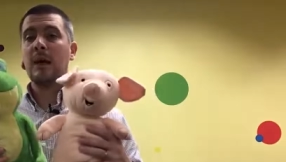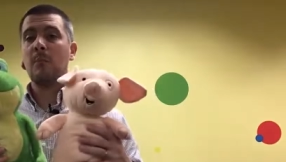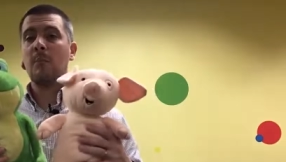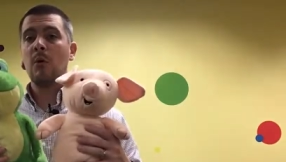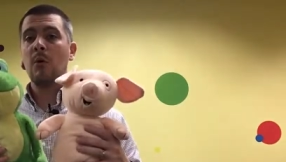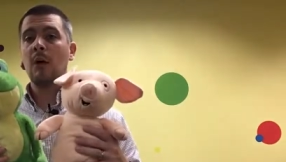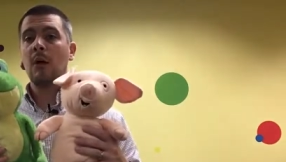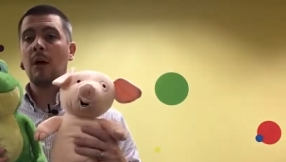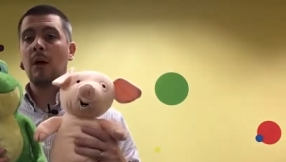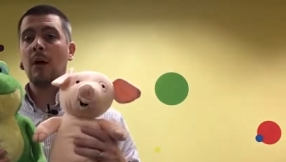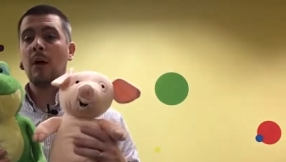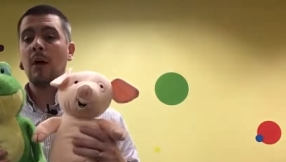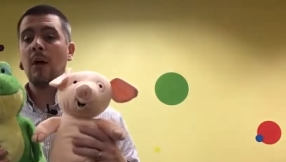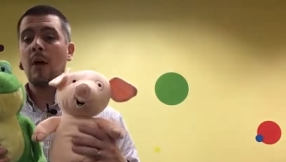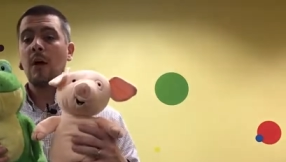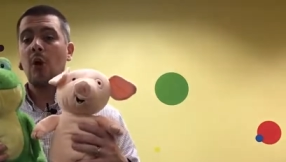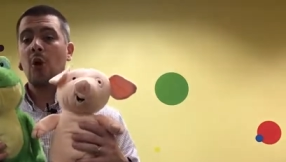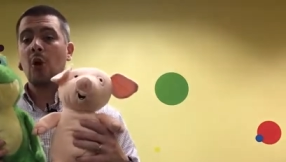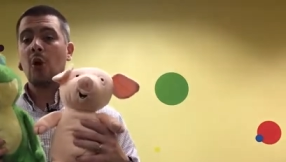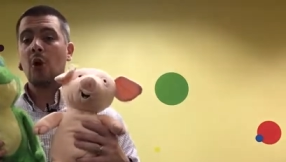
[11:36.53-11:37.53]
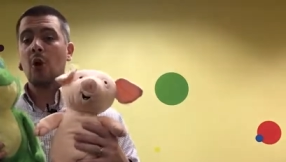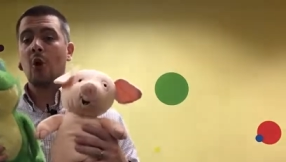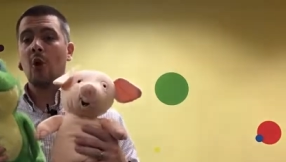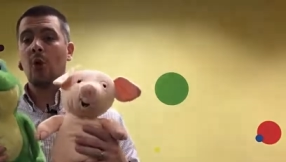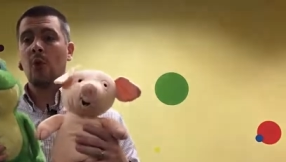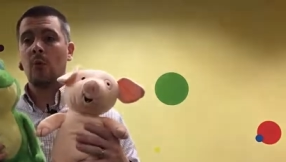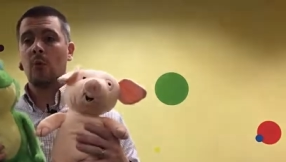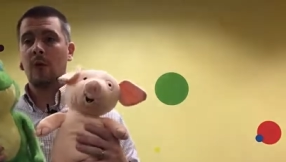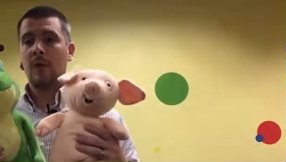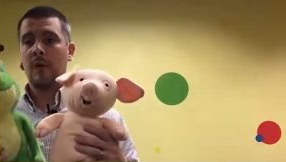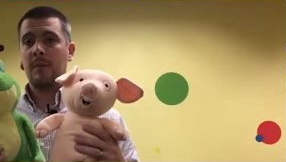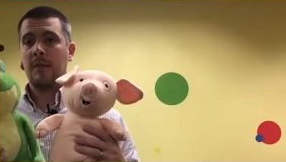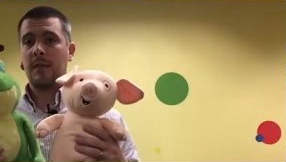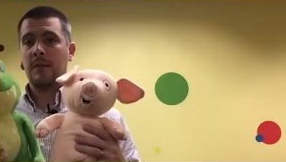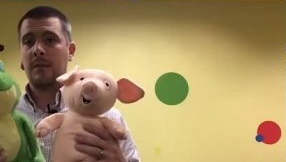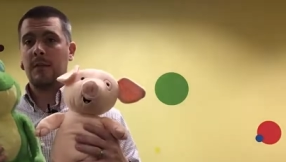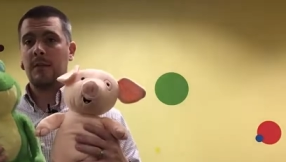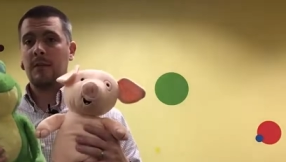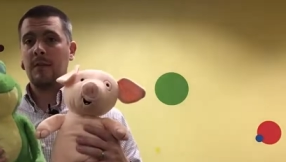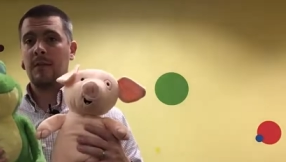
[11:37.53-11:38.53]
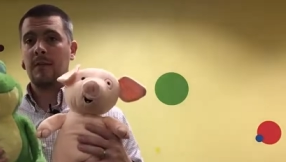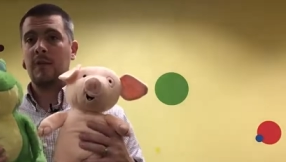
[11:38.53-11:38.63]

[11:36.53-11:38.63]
a book called Ribbit.